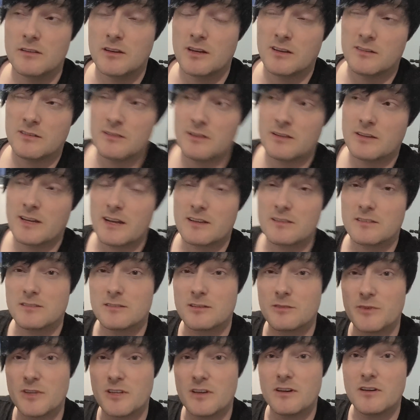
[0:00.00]
and it get
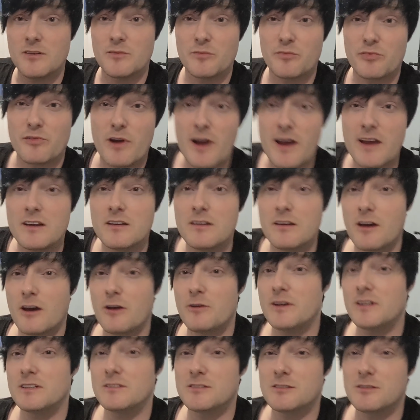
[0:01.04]
some of the brain
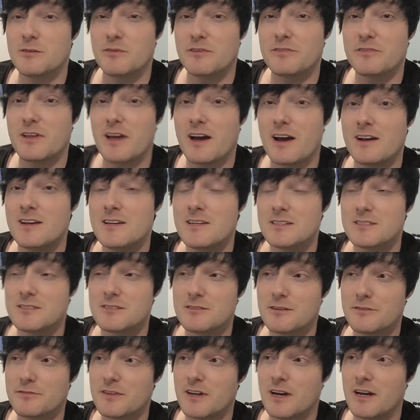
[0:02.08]
going, some of that
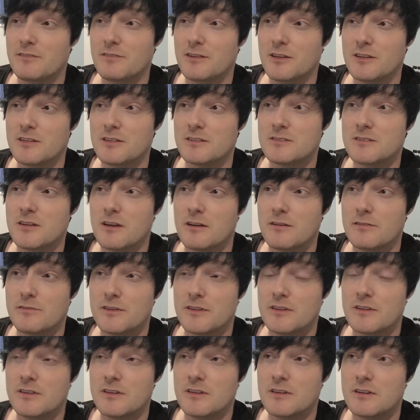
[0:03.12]
stuff that I've learned
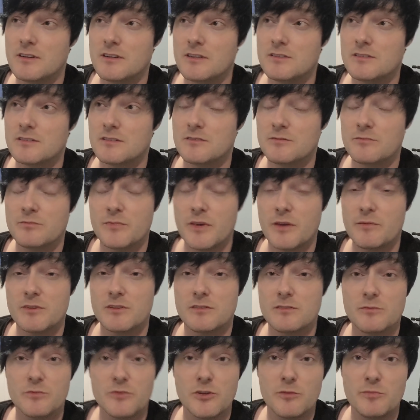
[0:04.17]
over the years, and maybe
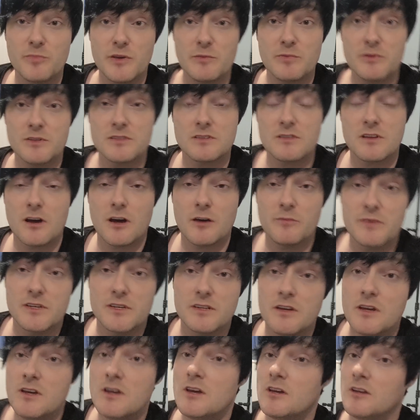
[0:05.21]
there's some new people to the
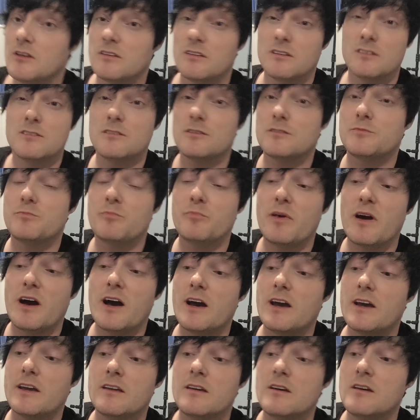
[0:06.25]
hobby. They just
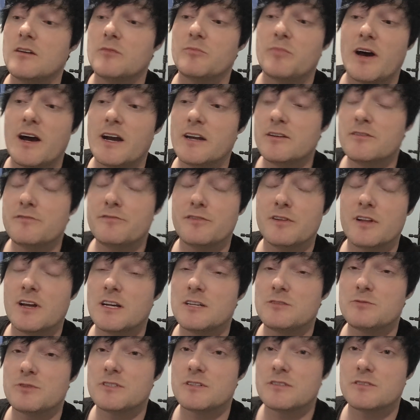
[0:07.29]
buying on
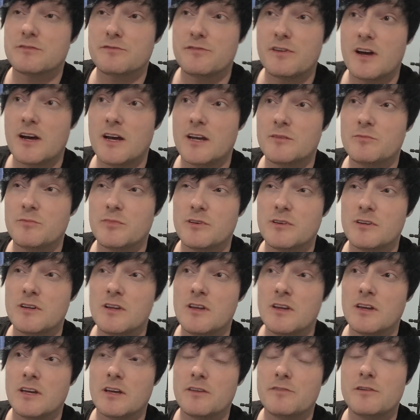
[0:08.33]
flies, which is fine, but
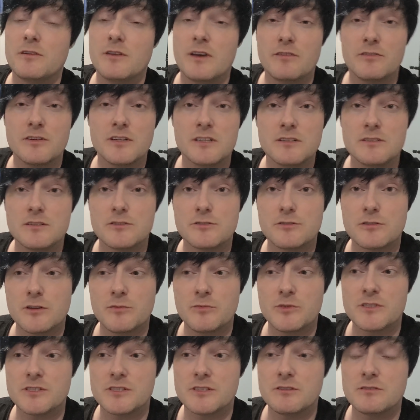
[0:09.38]
if you ever need to
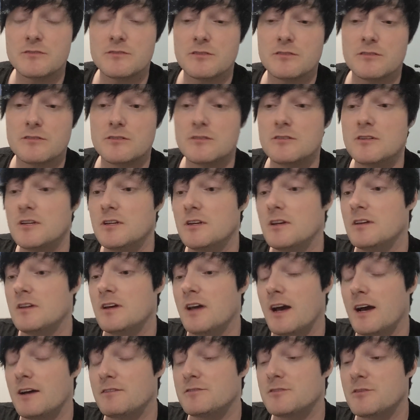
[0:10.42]
troubleshoot or
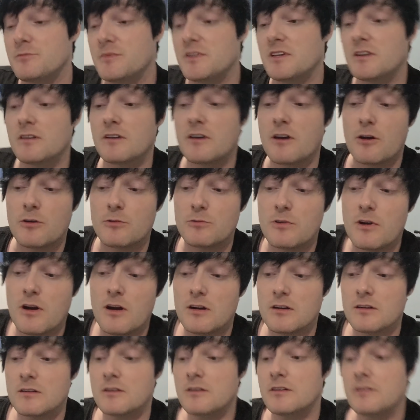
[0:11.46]
have something go
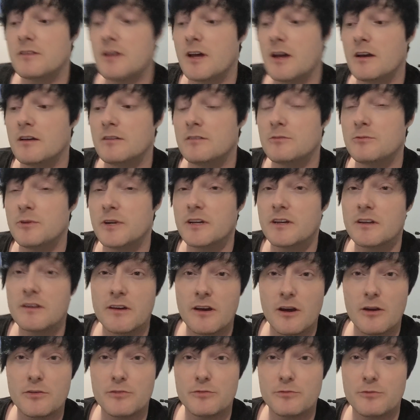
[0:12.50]
wrong, then we can
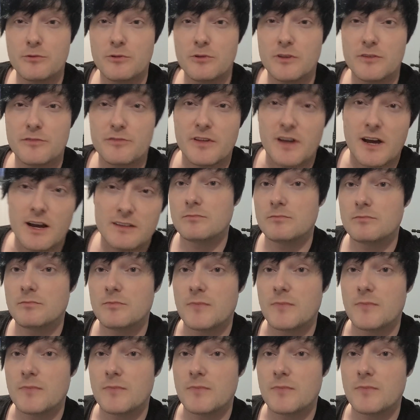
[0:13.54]
go through all of that.